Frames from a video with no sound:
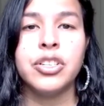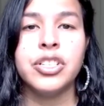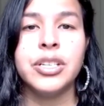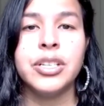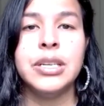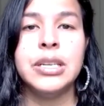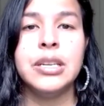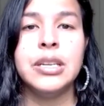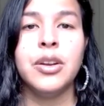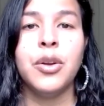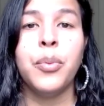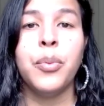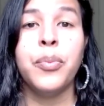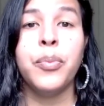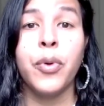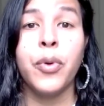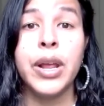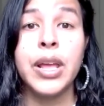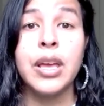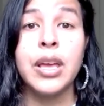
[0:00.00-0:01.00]
She needed to
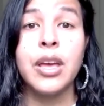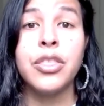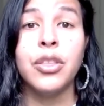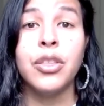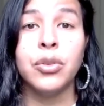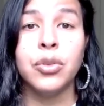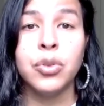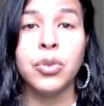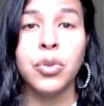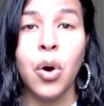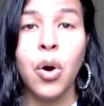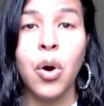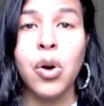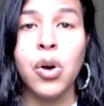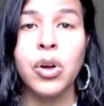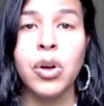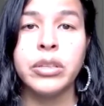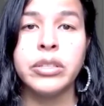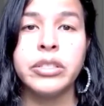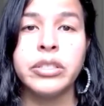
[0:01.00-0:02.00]
break the
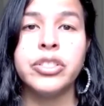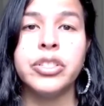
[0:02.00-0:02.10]
laws.